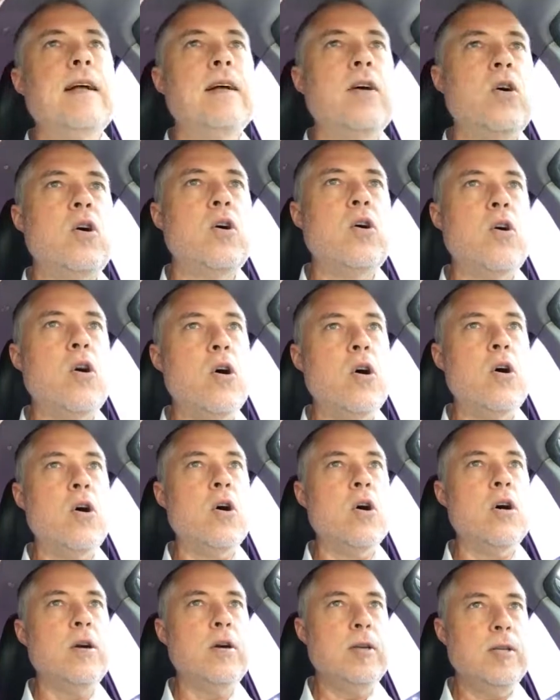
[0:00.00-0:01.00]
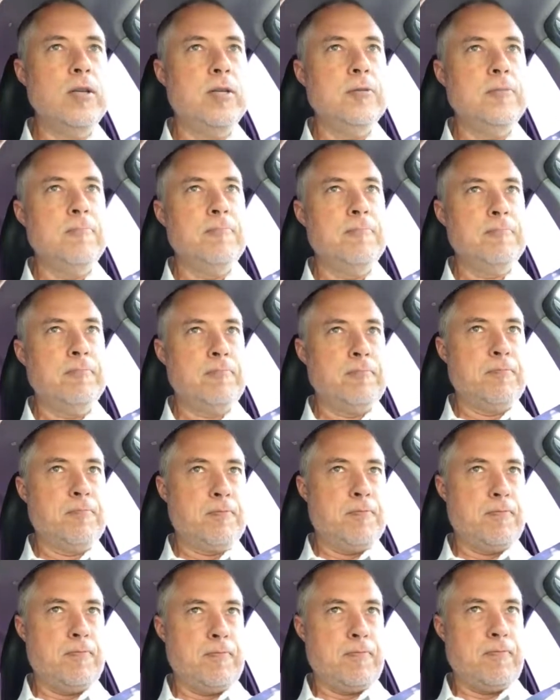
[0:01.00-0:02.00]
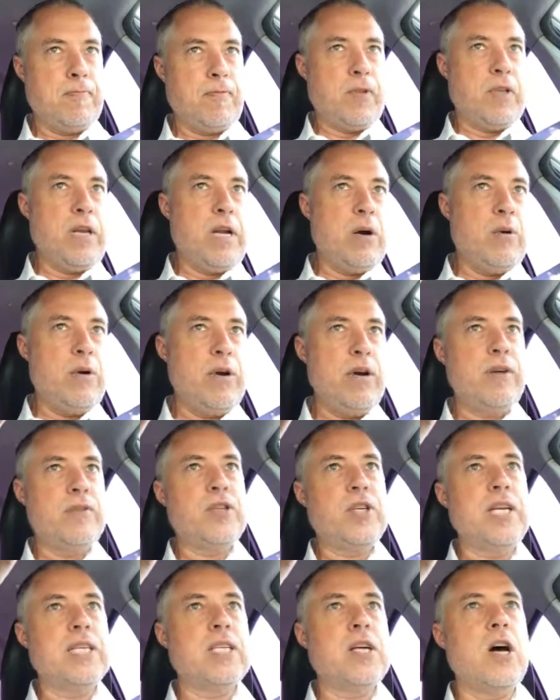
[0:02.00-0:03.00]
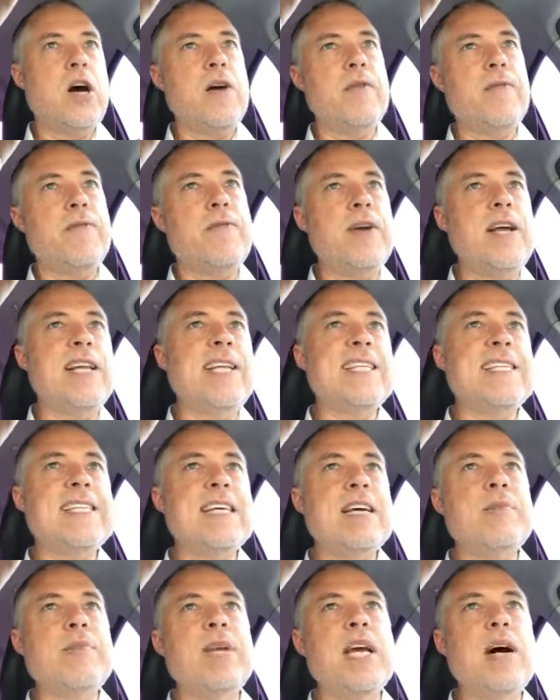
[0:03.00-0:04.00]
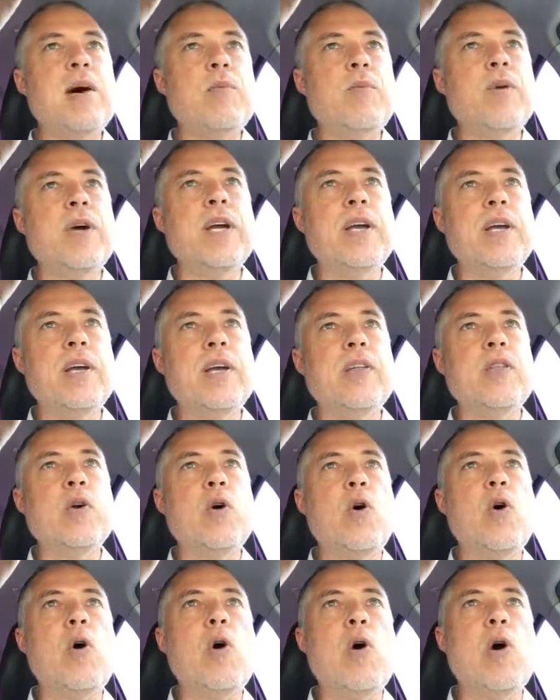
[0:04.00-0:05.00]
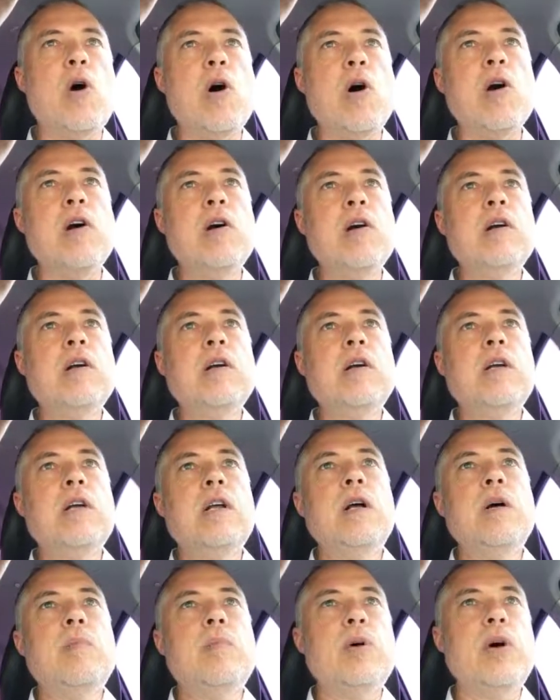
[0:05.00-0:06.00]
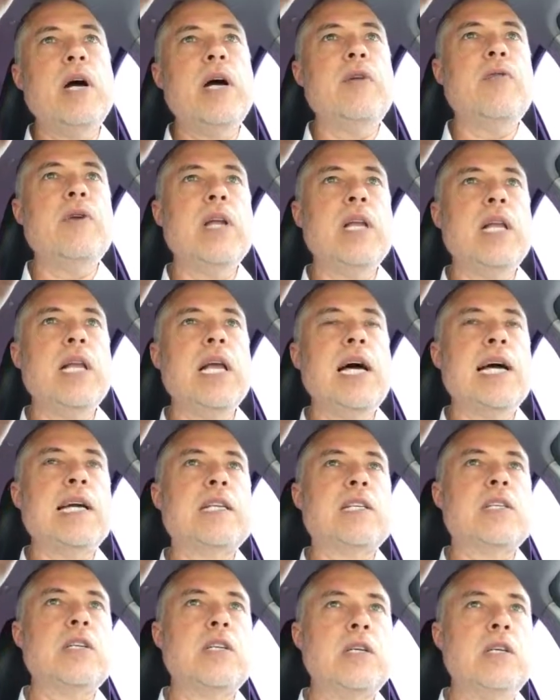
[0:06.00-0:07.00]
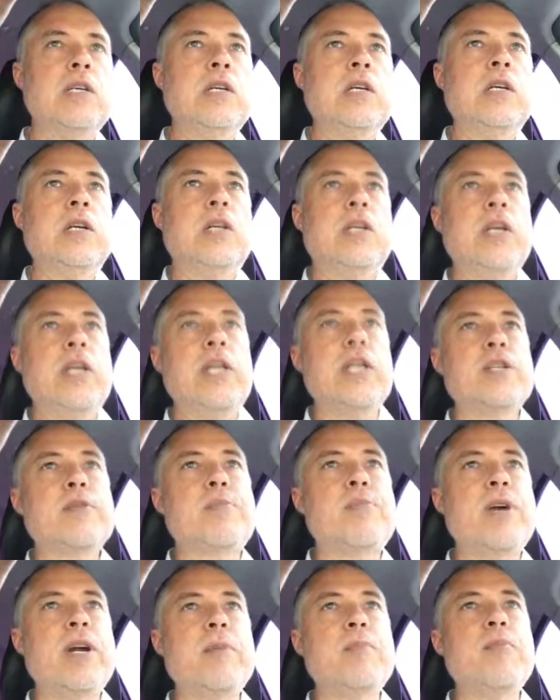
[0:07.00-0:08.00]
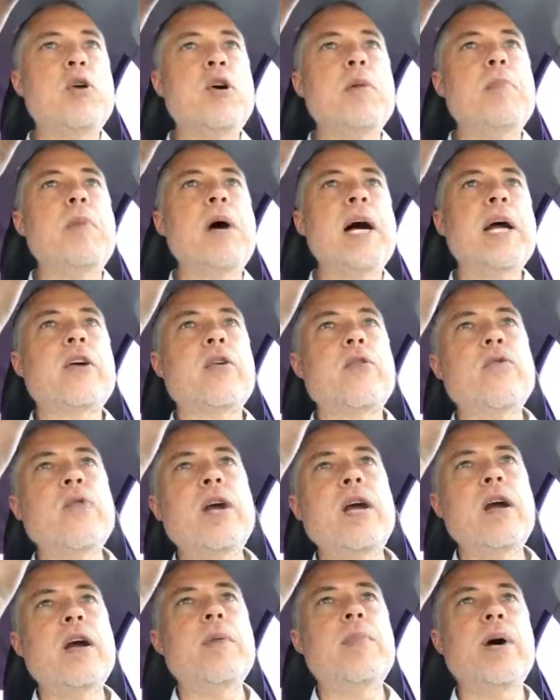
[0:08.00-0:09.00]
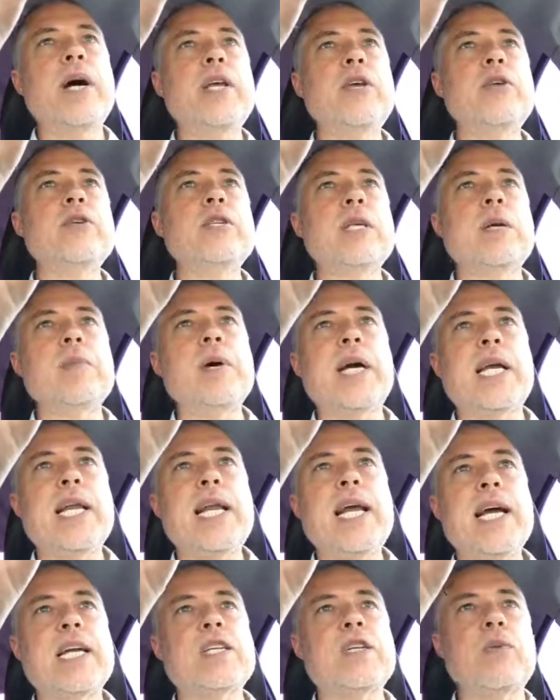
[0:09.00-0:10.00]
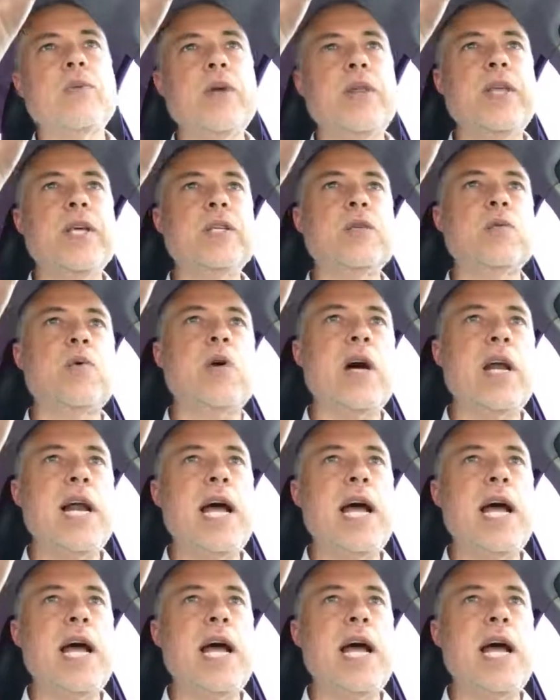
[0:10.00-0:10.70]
or, you know, I wonder if she has a hot friend to set me up with, or, boy, I'd really like to, you know, springboard my career by using my connection with this one